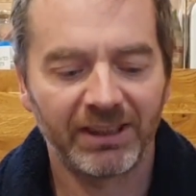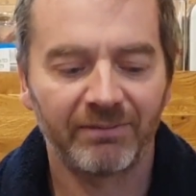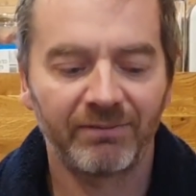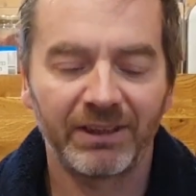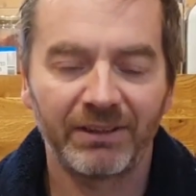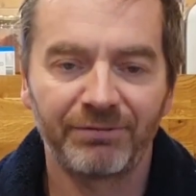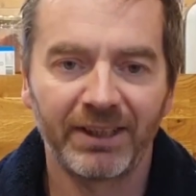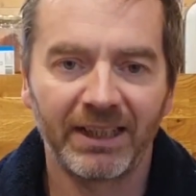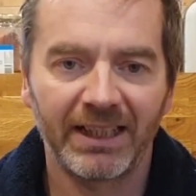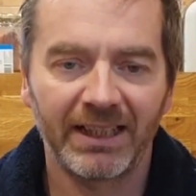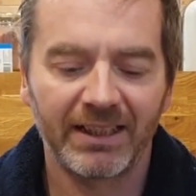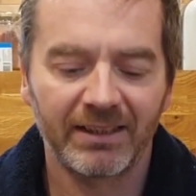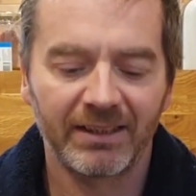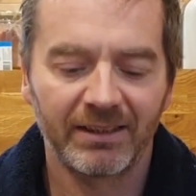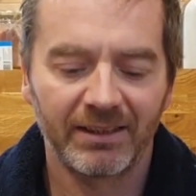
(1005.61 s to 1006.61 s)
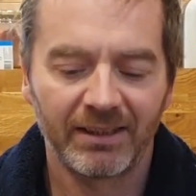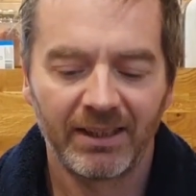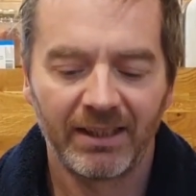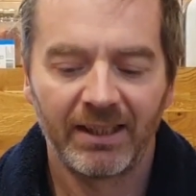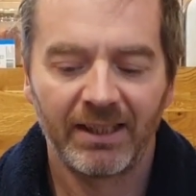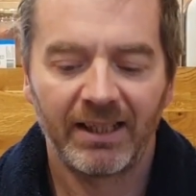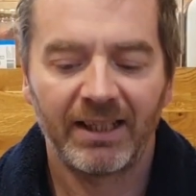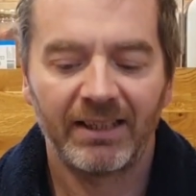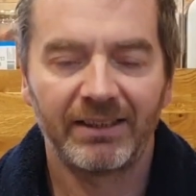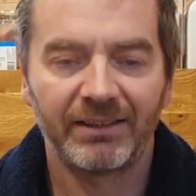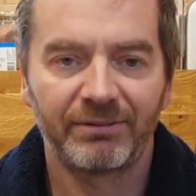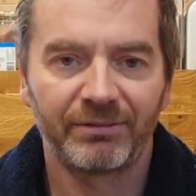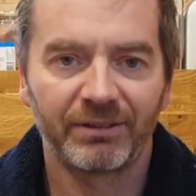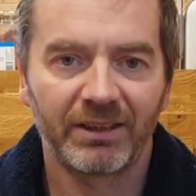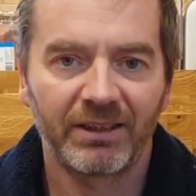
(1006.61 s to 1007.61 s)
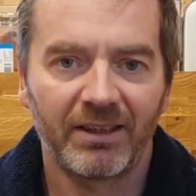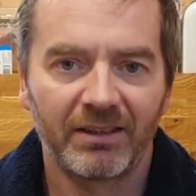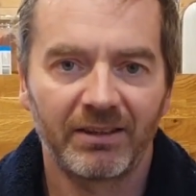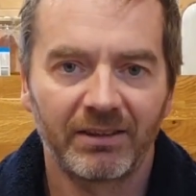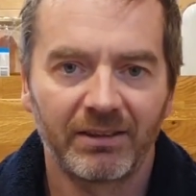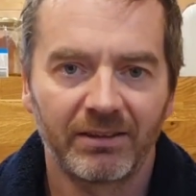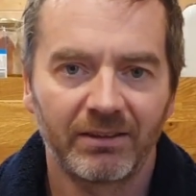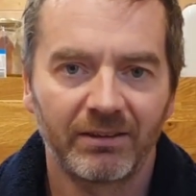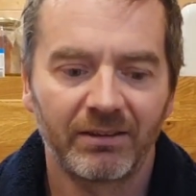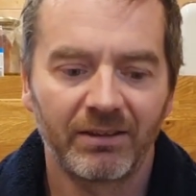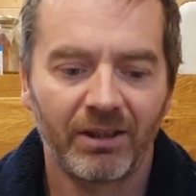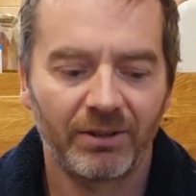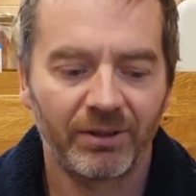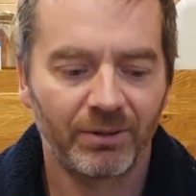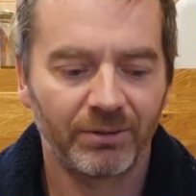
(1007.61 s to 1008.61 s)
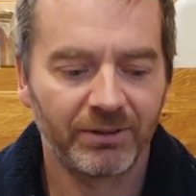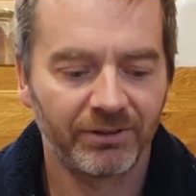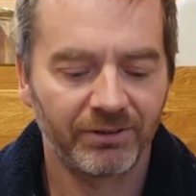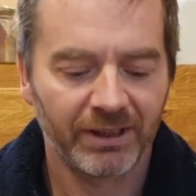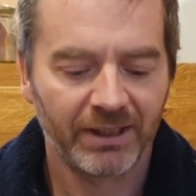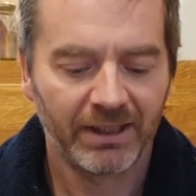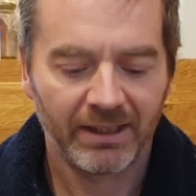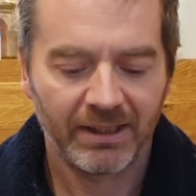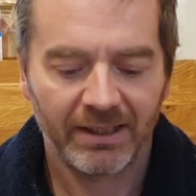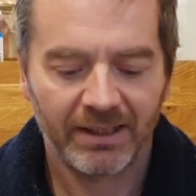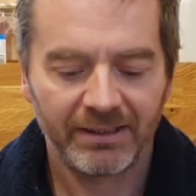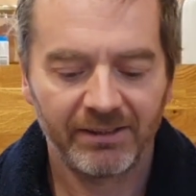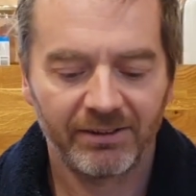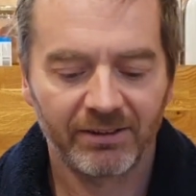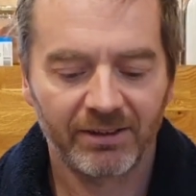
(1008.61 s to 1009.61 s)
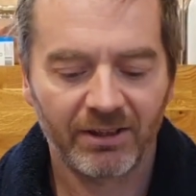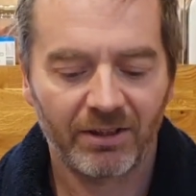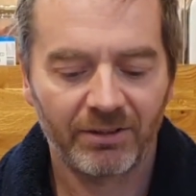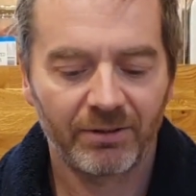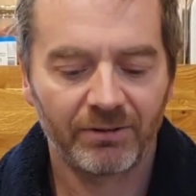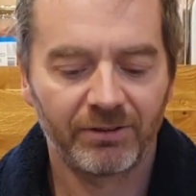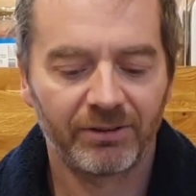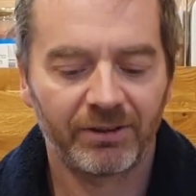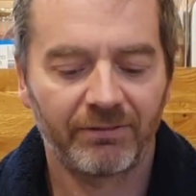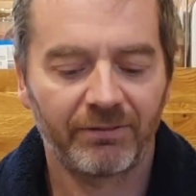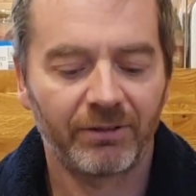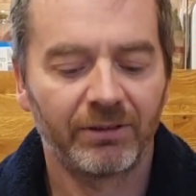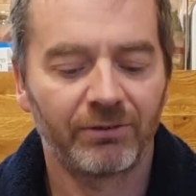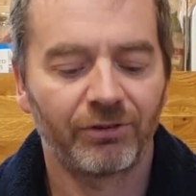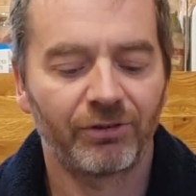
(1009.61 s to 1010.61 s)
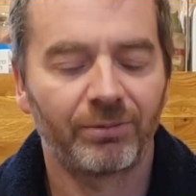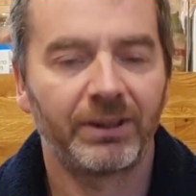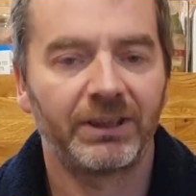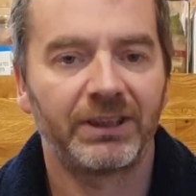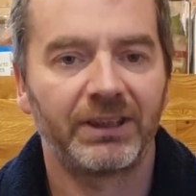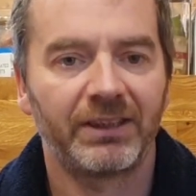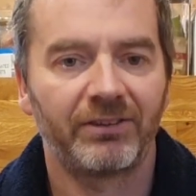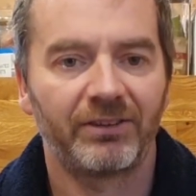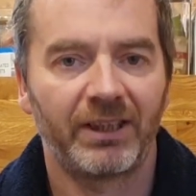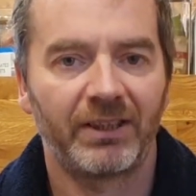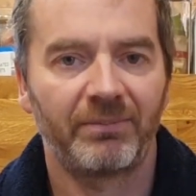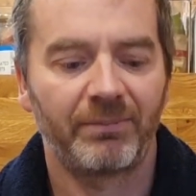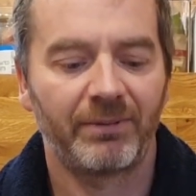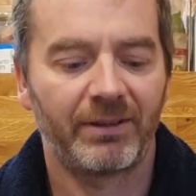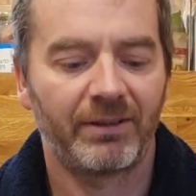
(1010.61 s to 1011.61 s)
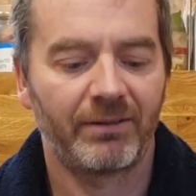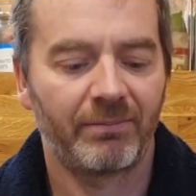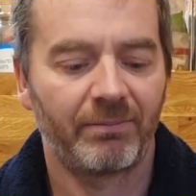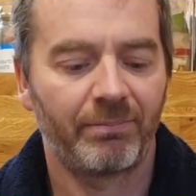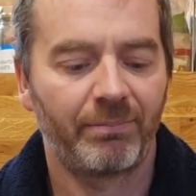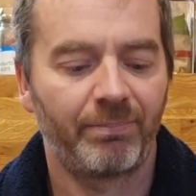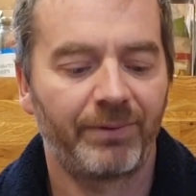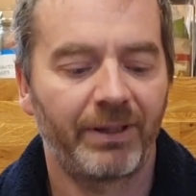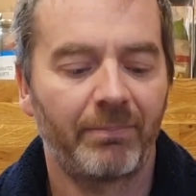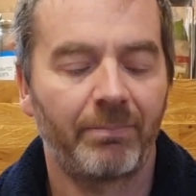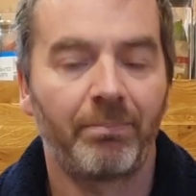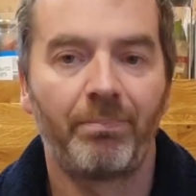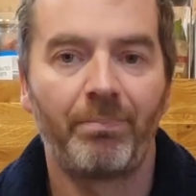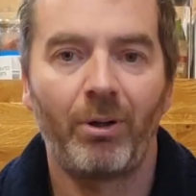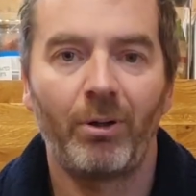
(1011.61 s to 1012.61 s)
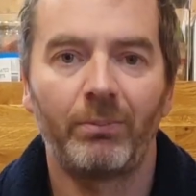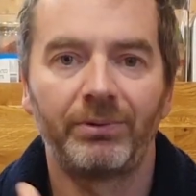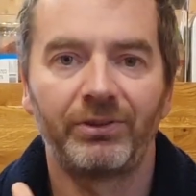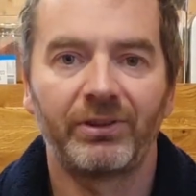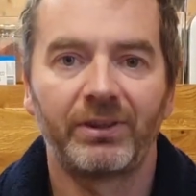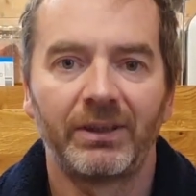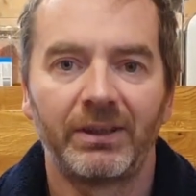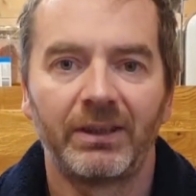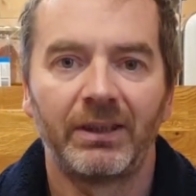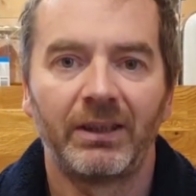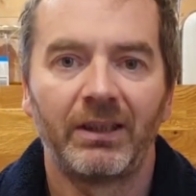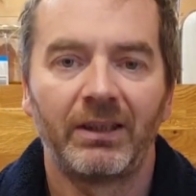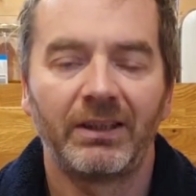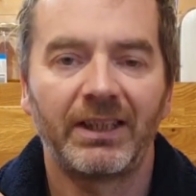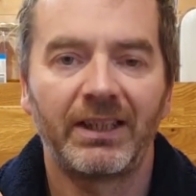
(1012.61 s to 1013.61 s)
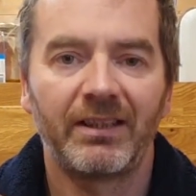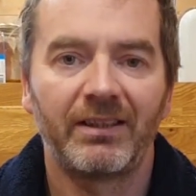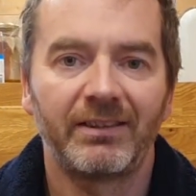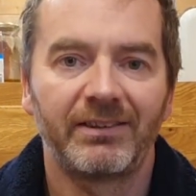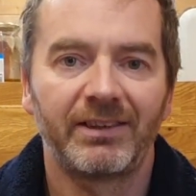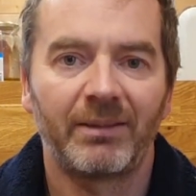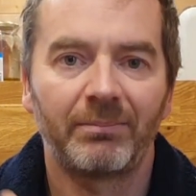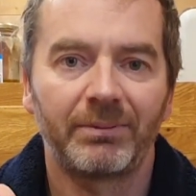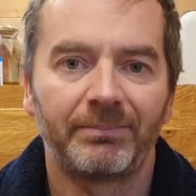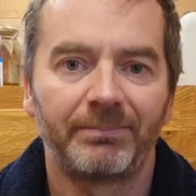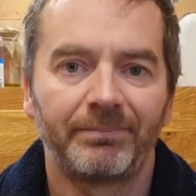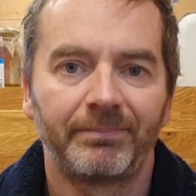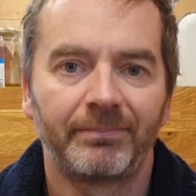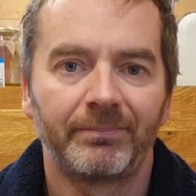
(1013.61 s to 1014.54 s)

You can have different leather and different color card holders. And these are the card holders. They've got a little switch here. So that pops your cards up.